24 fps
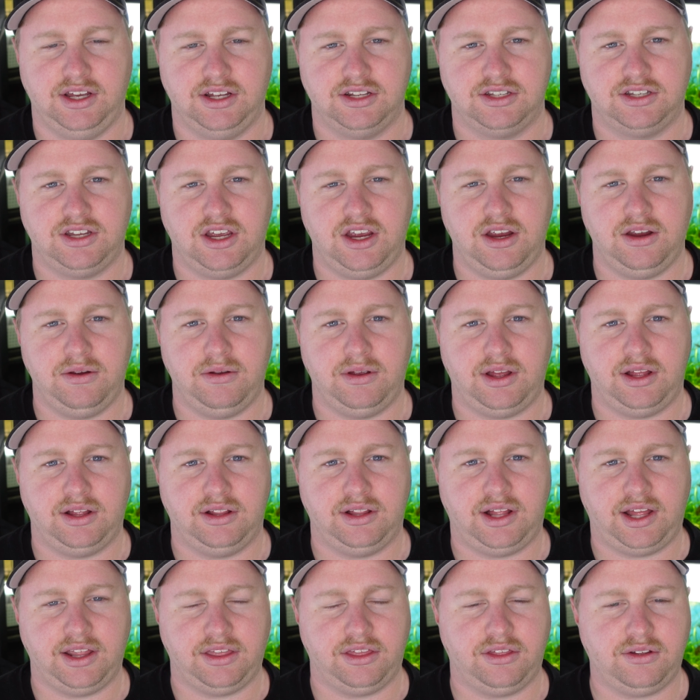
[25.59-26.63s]
So
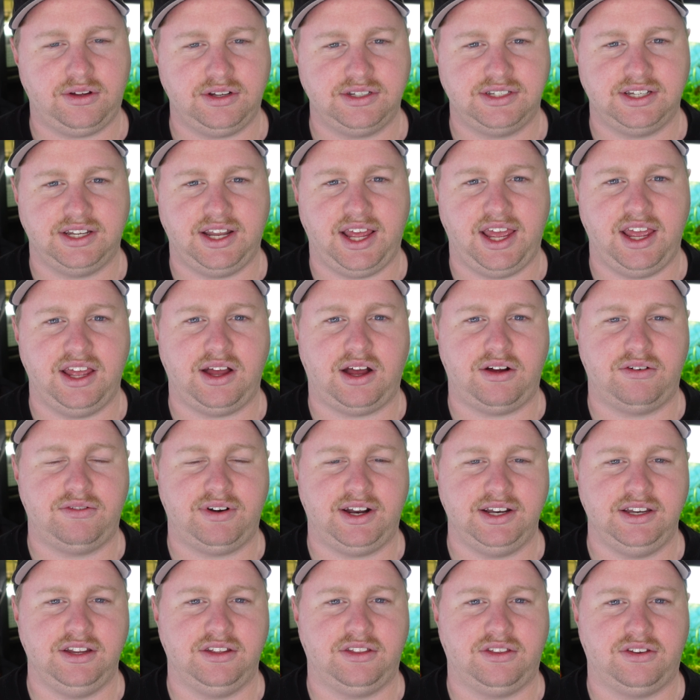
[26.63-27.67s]
I thought today I'll
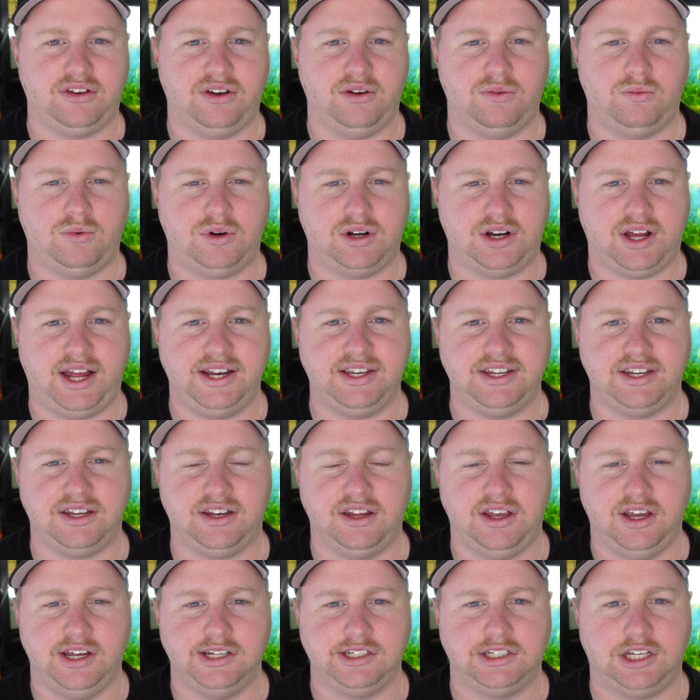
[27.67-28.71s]
run you through what I did